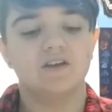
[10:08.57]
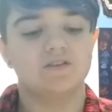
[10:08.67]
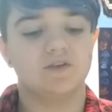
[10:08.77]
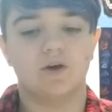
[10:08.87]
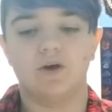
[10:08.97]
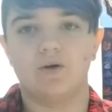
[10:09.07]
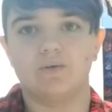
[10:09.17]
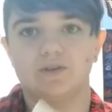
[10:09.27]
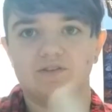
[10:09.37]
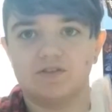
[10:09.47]
So,
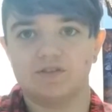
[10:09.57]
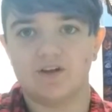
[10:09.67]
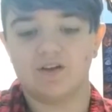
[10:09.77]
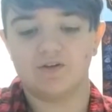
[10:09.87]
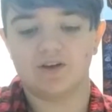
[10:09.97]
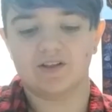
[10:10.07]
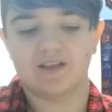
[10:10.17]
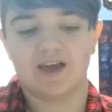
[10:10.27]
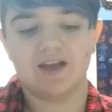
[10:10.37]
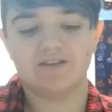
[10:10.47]
oh, let's just not look at
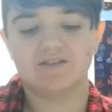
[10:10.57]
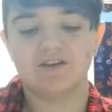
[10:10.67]
that.